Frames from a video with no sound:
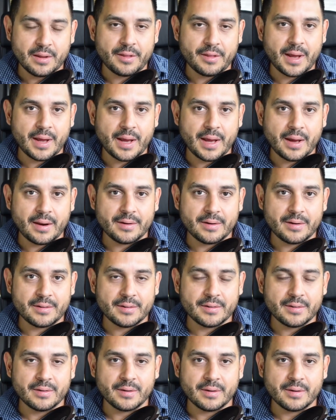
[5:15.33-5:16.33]

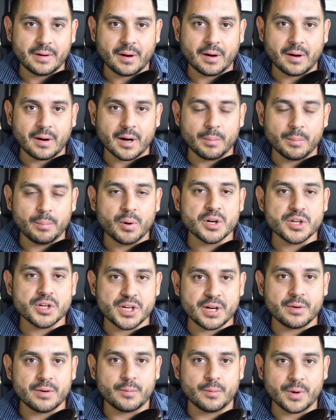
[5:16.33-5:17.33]
that are
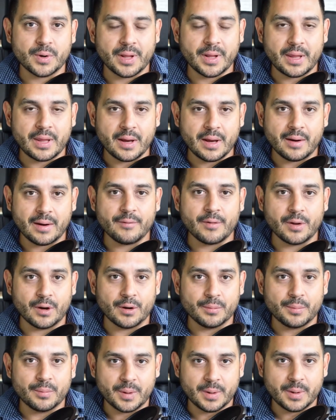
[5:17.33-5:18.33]
pushing really the
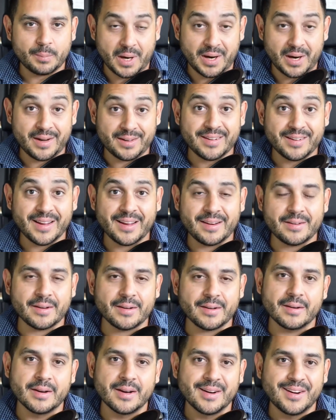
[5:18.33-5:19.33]
envelope, pun
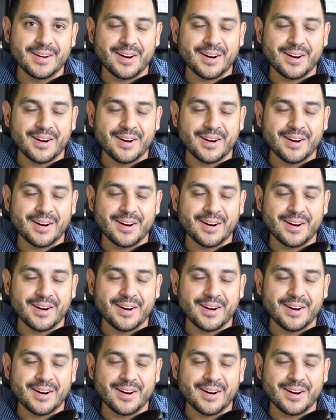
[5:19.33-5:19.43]
intended,